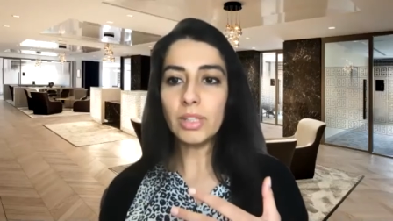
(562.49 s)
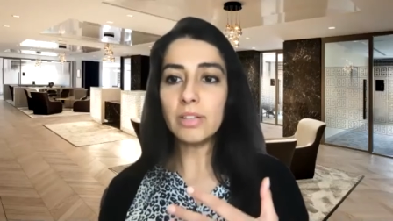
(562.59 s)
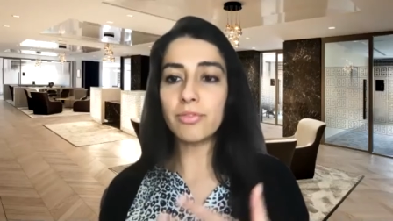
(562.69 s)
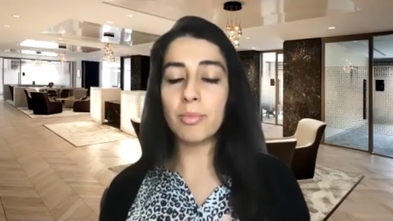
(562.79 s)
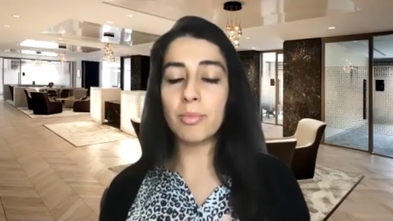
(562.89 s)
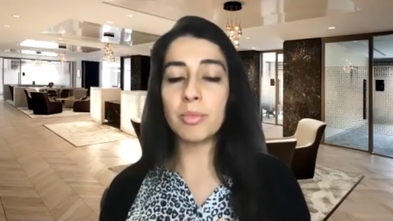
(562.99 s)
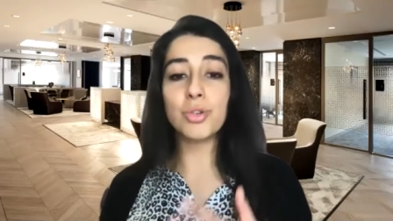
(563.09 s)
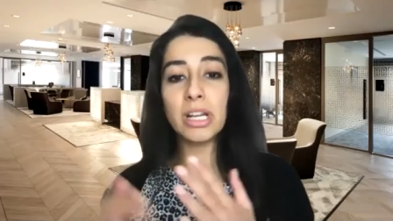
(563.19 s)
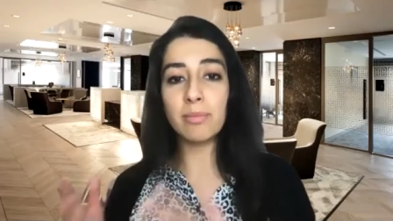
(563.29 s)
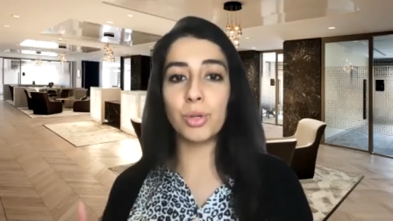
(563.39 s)
from a
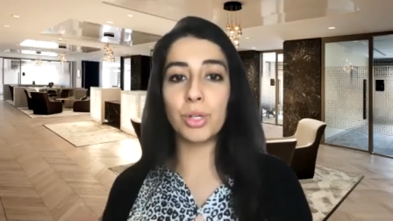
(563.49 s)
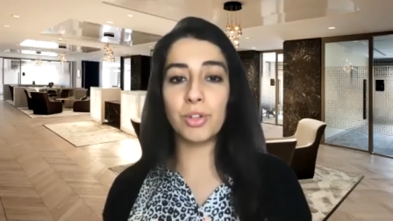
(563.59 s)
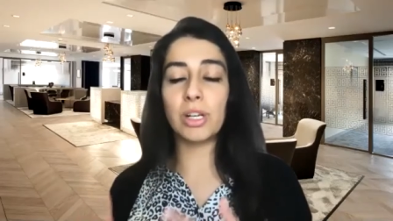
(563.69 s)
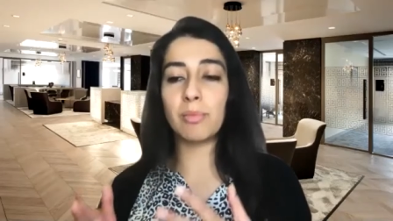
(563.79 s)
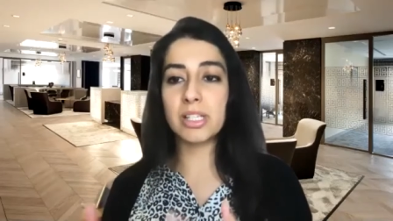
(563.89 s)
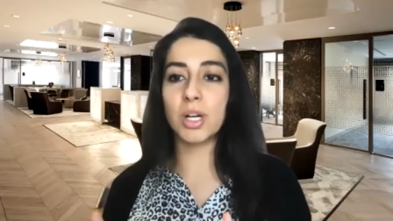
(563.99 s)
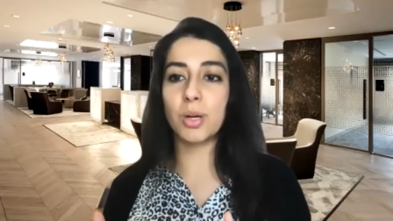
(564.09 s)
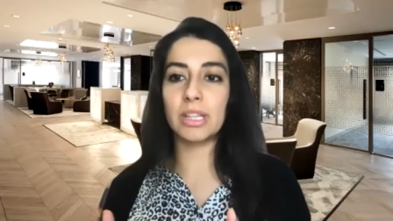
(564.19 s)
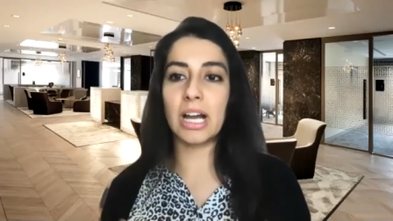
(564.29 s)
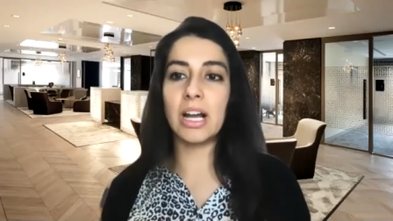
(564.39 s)
trading point of view, let me start
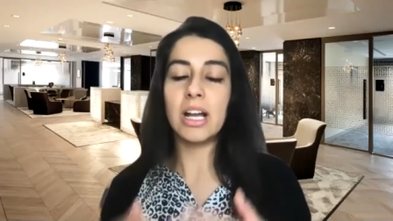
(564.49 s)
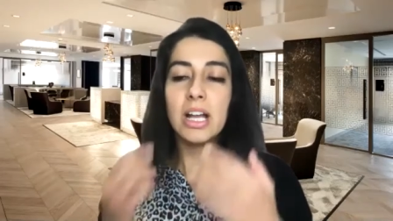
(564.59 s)
with that.